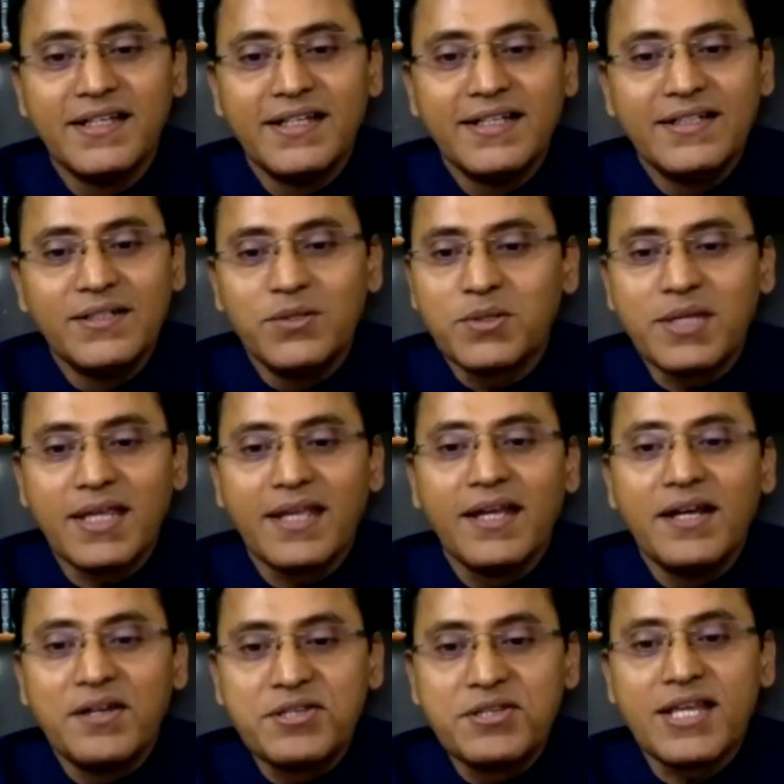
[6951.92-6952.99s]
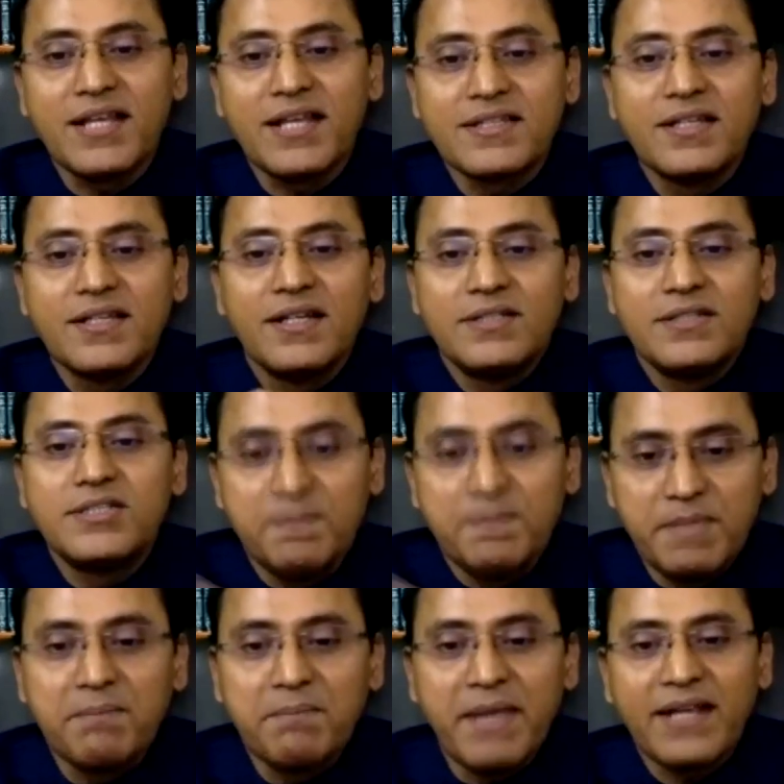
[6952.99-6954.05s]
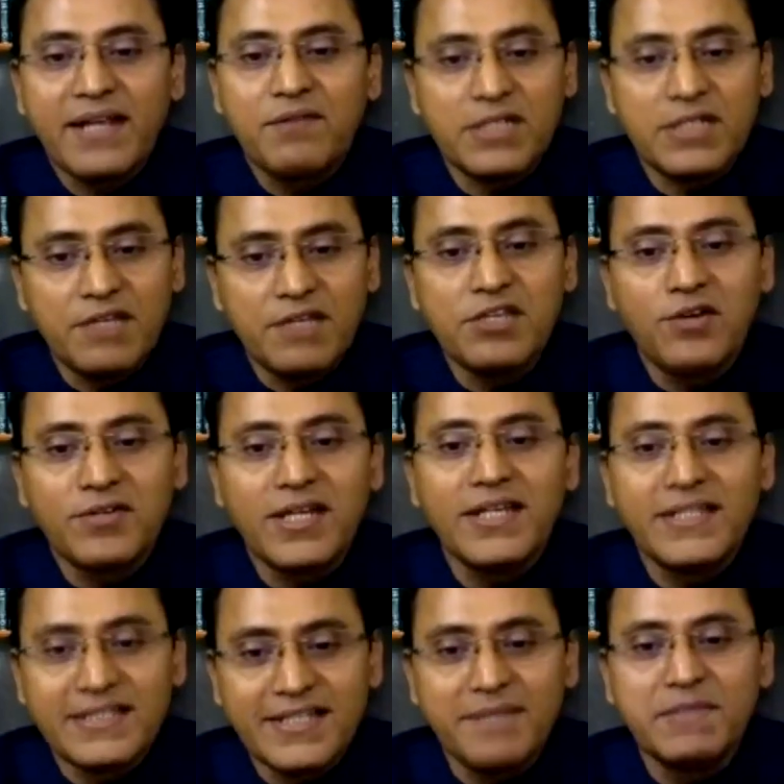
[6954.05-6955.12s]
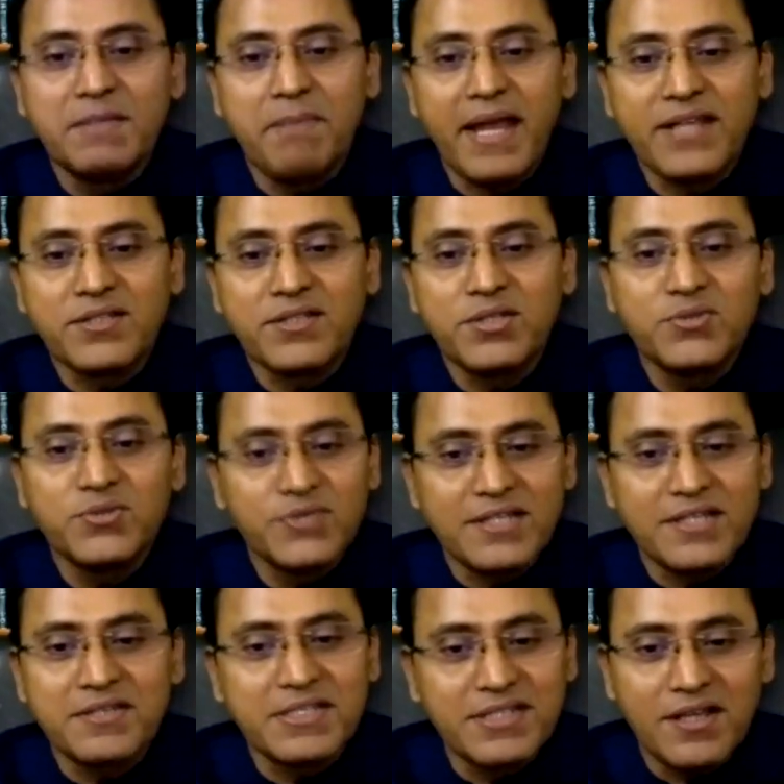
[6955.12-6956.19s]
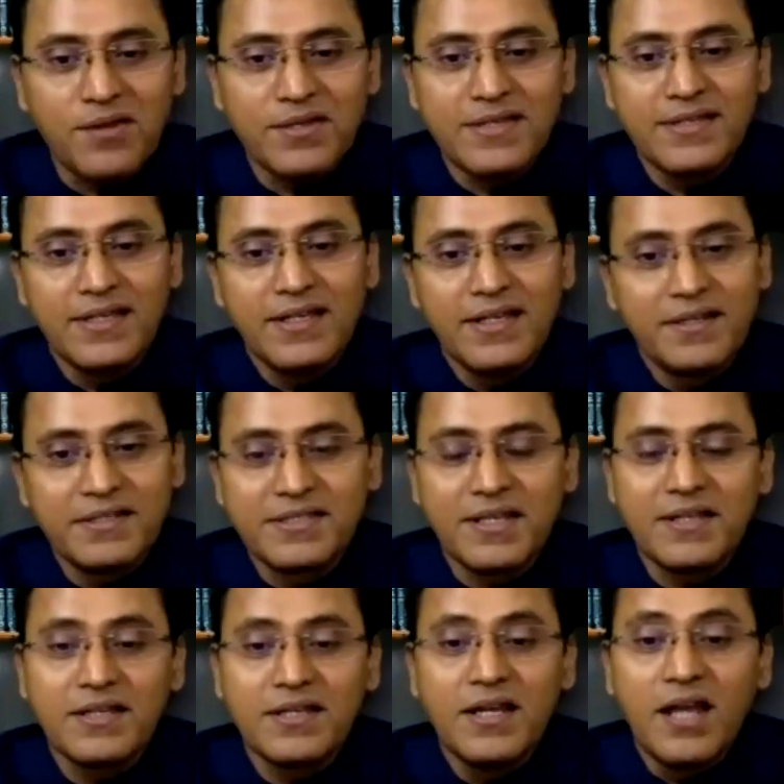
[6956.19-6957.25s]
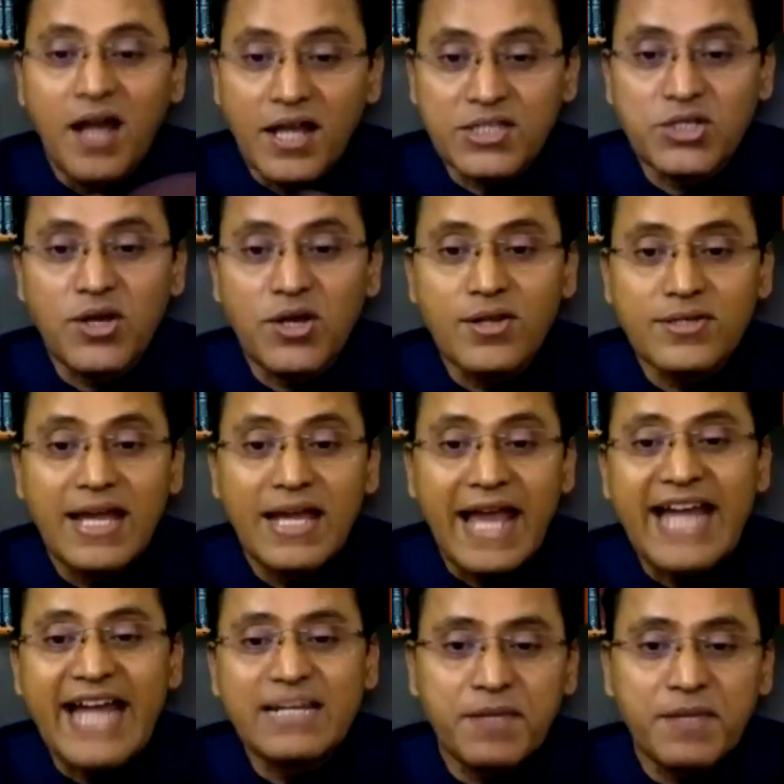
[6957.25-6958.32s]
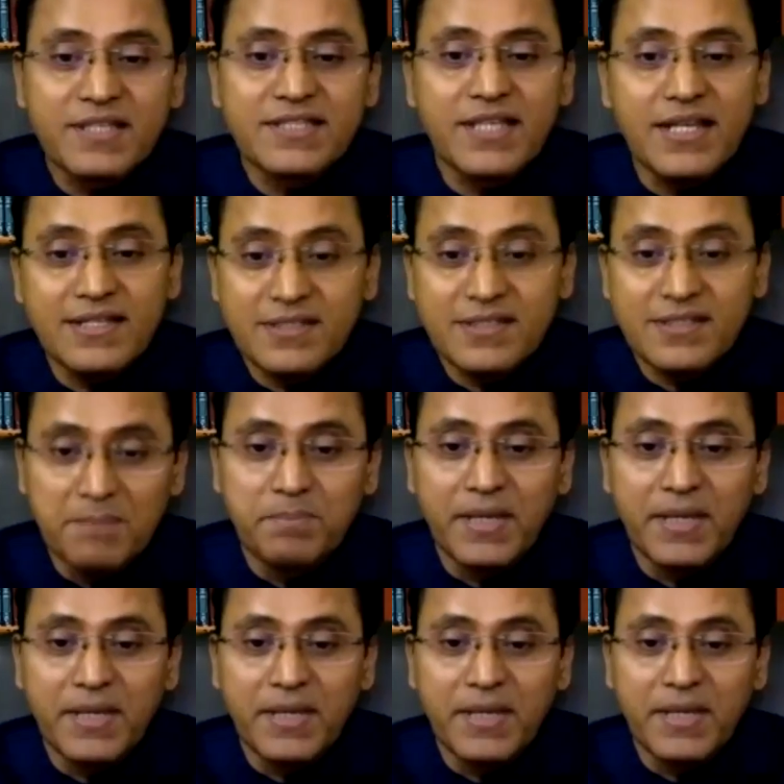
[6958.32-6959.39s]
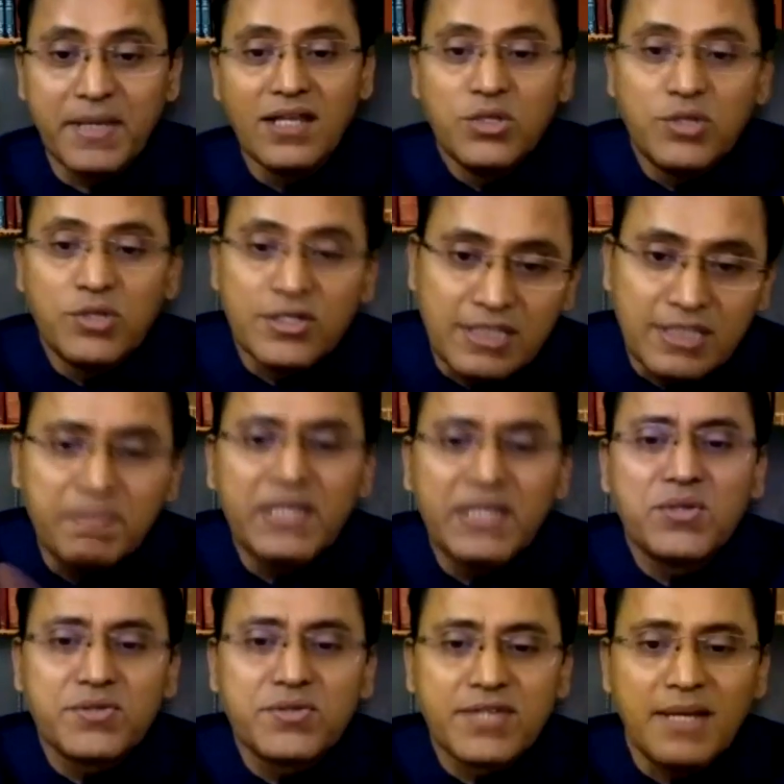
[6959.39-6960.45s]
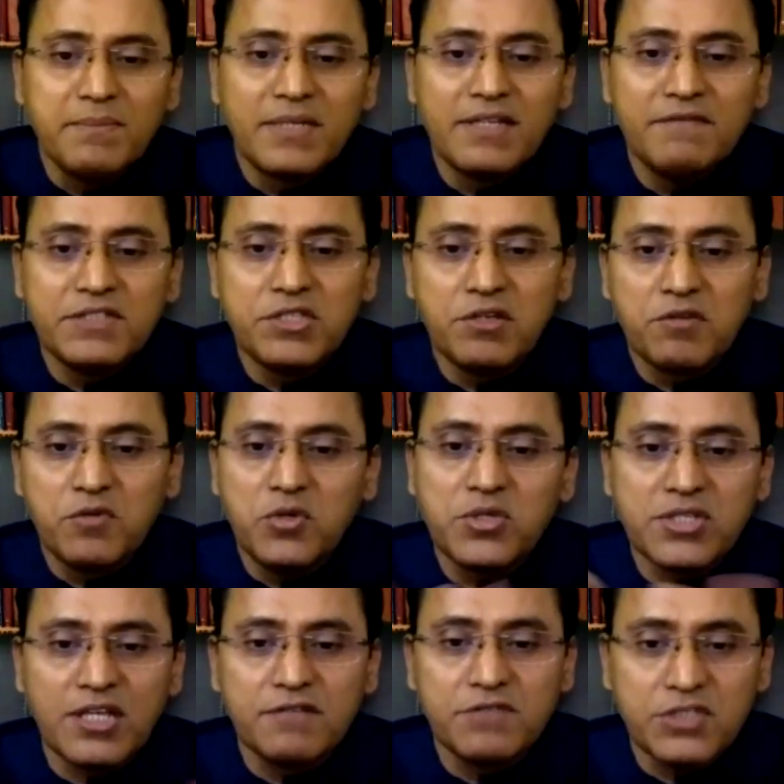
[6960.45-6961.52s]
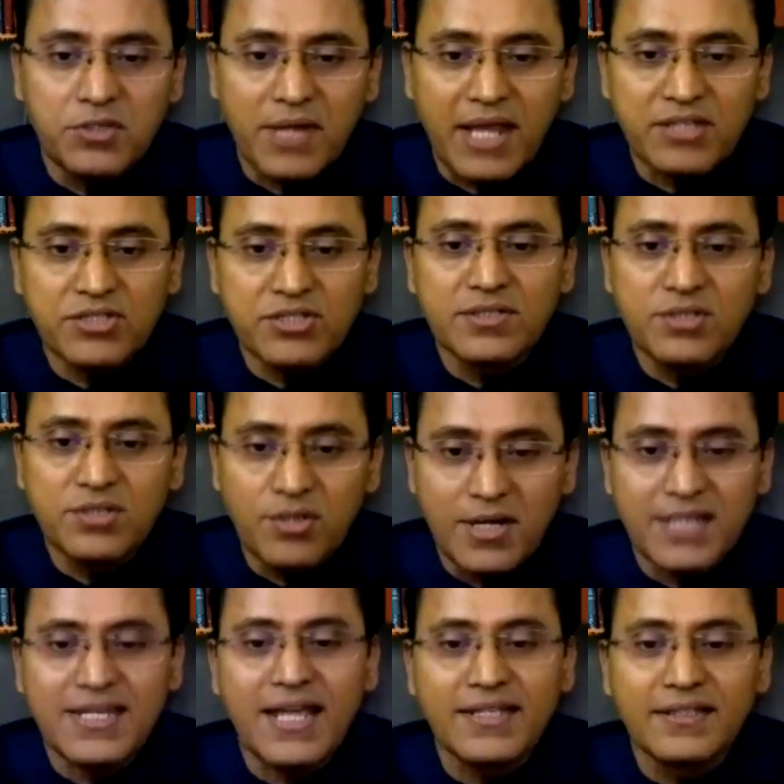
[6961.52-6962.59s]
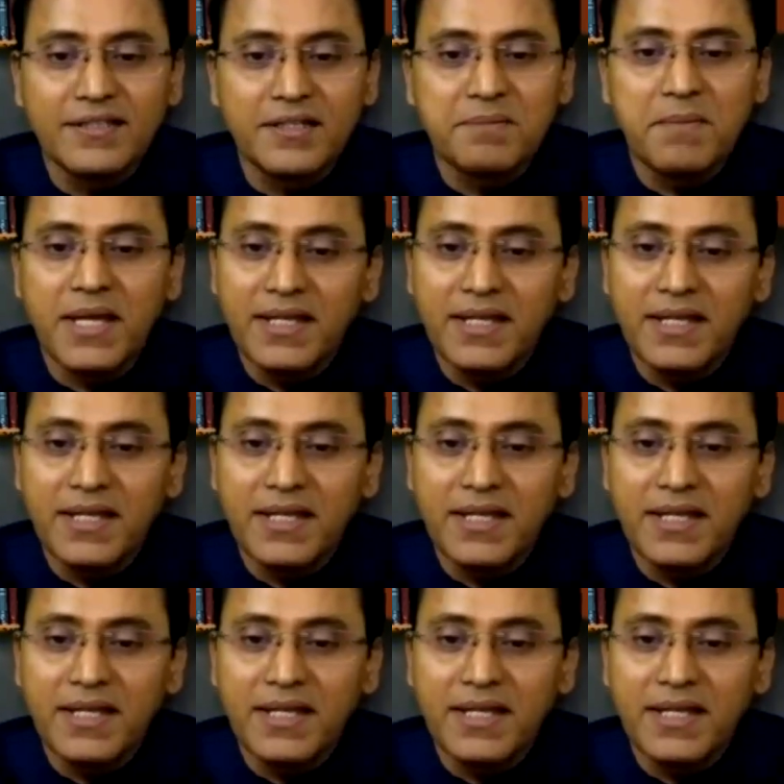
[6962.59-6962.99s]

Okay, result, jumping back. Whatever you have done, it's coming back to you. That's result. Result. Assault, add plus salt, jump again. You're jumping into somebody with your words or with your actions. You're attacking that man.